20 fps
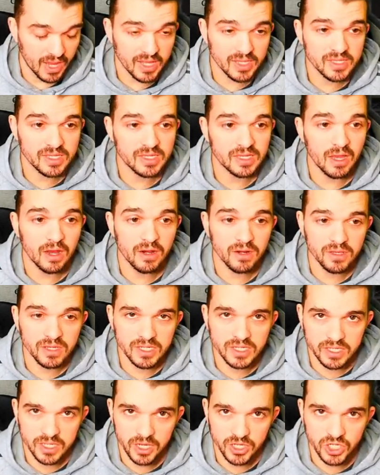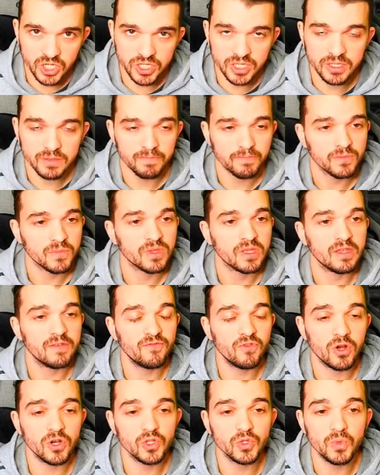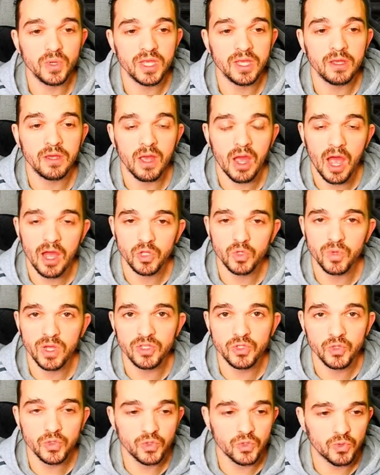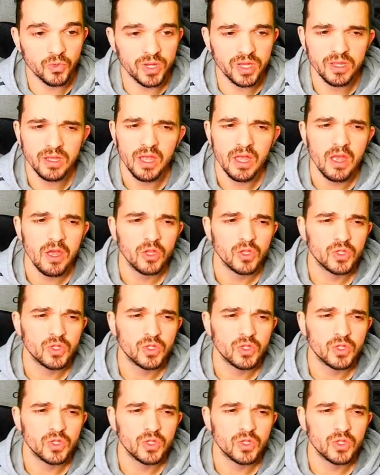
At early stages, if you are doing Act 1 to 3,